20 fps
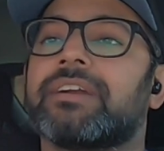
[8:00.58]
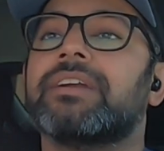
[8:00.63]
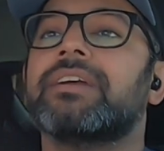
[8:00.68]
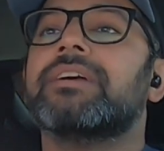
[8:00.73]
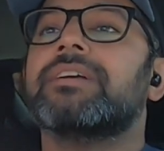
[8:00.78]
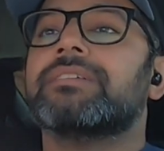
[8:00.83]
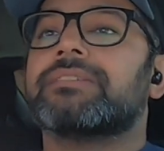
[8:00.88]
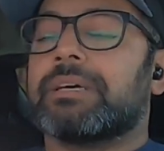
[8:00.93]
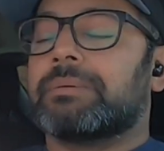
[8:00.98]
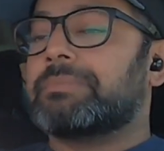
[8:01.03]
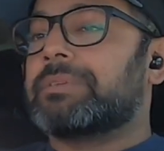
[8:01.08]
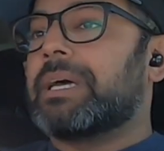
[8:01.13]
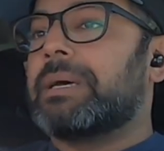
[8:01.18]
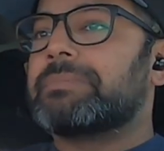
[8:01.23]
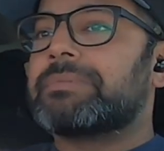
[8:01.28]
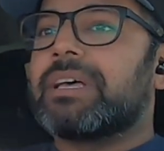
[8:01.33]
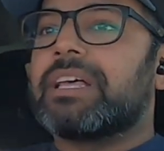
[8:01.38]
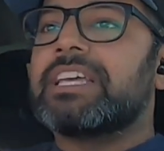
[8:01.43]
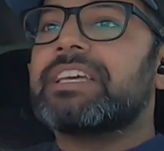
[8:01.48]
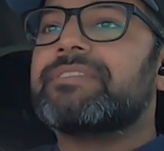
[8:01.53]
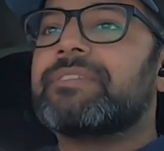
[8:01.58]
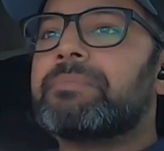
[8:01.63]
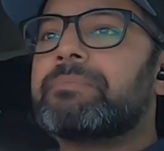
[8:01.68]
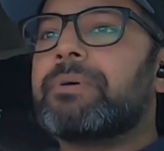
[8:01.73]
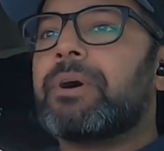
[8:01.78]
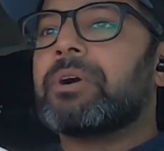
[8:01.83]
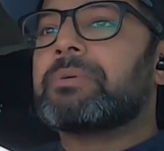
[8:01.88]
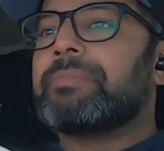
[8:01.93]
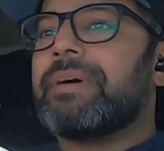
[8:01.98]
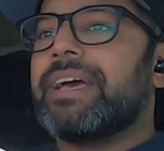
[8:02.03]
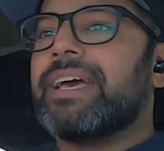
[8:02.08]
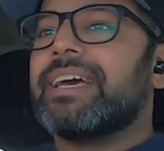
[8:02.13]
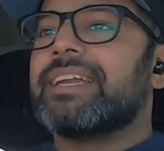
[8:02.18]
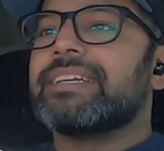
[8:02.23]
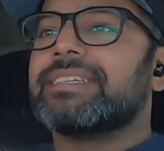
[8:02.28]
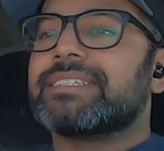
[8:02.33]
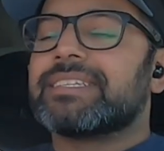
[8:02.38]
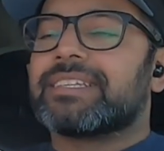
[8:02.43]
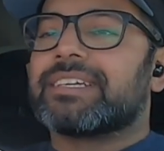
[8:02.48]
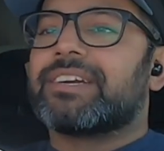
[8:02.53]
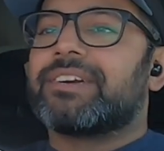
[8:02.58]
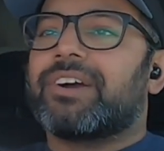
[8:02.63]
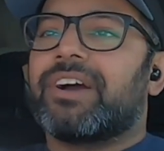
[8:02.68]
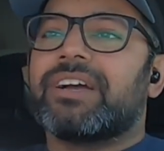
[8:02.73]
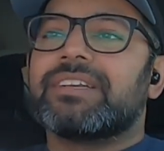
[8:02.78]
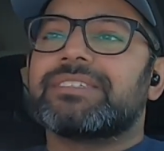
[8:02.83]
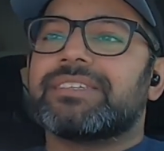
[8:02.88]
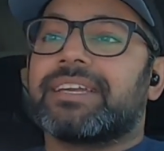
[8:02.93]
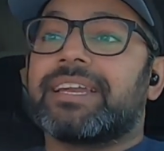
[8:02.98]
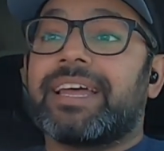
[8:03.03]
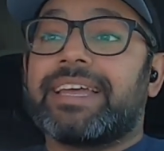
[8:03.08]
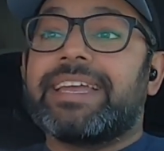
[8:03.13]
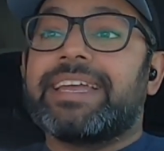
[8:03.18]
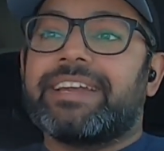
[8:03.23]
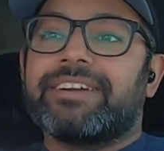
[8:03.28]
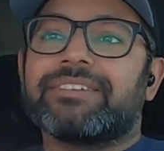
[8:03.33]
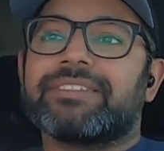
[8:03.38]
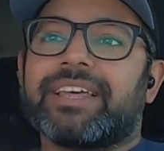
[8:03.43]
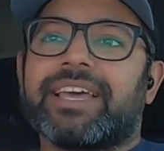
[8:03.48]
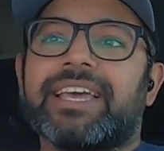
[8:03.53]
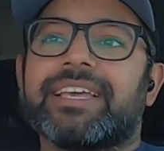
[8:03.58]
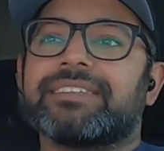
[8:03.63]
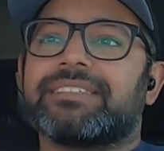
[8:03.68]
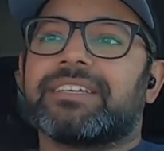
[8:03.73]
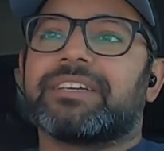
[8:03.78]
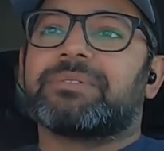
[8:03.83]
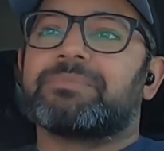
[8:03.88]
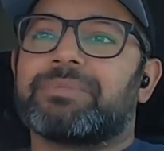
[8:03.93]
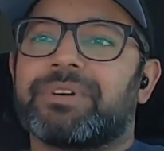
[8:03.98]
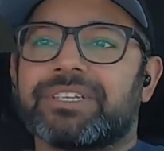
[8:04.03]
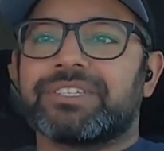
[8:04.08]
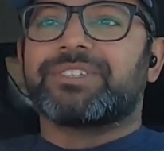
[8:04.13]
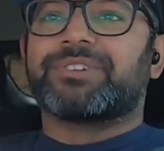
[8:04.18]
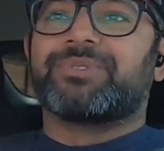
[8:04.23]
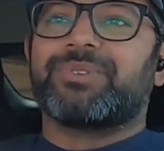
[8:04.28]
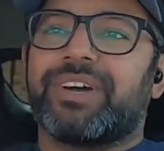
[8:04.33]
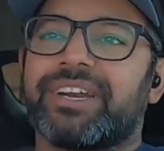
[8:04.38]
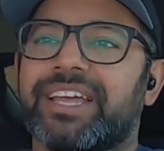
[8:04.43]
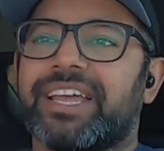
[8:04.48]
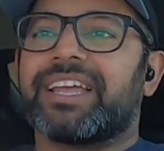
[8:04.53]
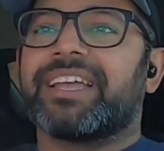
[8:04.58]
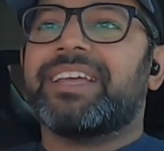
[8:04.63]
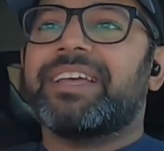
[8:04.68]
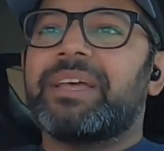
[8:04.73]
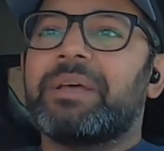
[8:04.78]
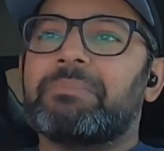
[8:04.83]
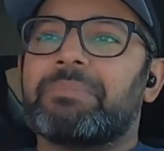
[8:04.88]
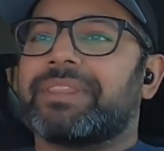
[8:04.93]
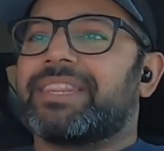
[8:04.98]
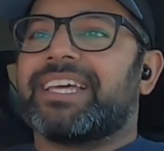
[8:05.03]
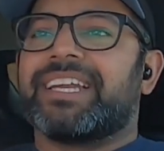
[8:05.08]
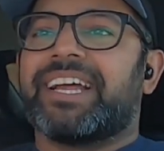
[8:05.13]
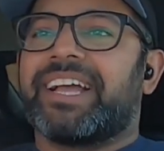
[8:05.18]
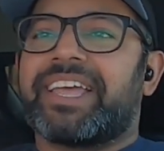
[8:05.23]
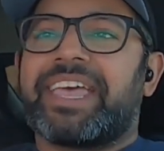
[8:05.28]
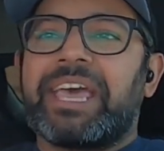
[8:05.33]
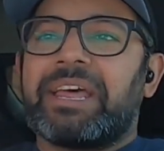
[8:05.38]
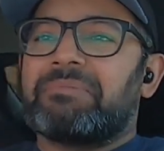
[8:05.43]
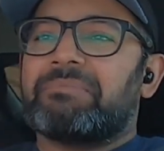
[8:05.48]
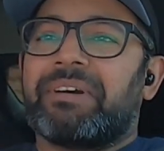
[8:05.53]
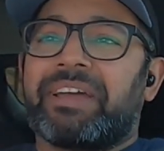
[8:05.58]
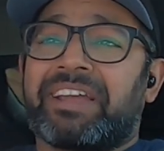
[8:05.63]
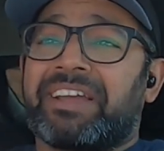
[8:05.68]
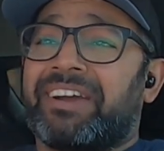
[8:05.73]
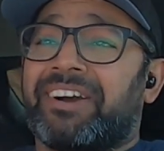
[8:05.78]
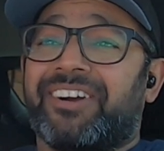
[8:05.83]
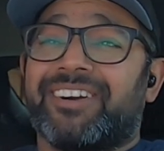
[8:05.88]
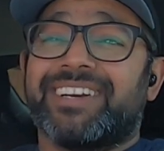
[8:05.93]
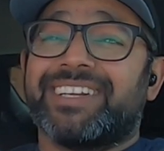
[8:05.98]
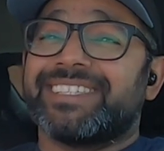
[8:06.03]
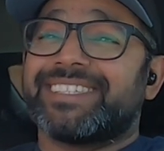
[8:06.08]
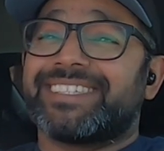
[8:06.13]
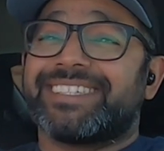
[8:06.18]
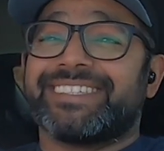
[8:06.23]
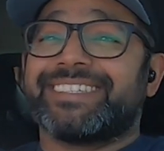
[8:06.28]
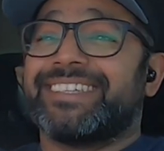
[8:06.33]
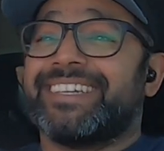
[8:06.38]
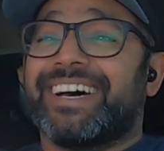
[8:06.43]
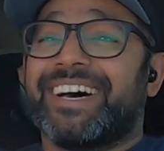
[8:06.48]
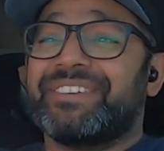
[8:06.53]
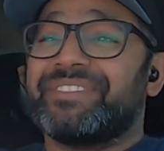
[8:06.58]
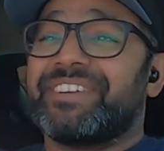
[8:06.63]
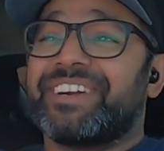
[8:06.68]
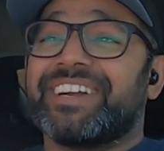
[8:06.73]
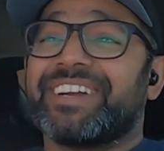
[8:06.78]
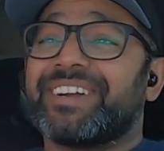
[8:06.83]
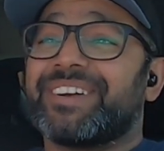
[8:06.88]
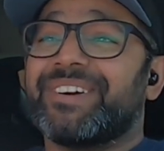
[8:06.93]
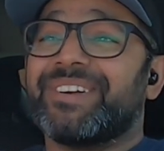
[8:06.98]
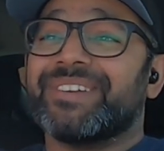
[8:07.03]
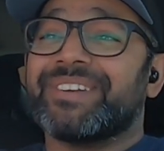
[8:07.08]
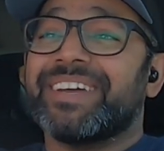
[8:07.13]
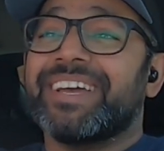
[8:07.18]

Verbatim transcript: Sometimes I'll even poke my head into the garage and I hear the AC compressor running, but then I get in my car and it's just not very cold.